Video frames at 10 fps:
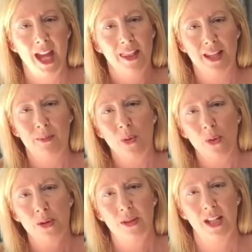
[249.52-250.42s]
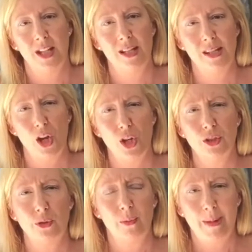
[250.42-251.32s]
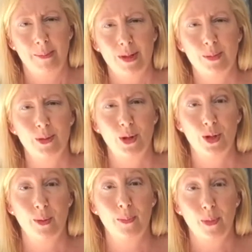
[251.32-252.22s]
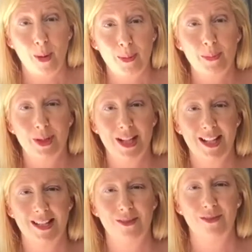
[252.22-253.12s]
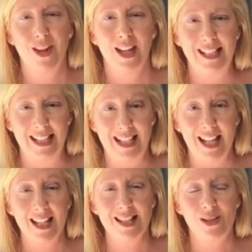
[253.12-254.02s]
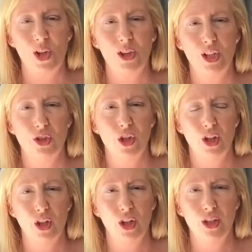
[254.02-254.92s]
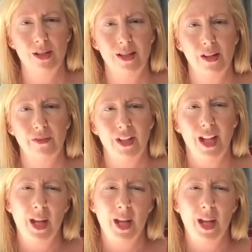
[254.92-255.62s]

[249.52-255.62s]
The important thing is though to remember to put on your proper protective gear so that you don't hurt yourself.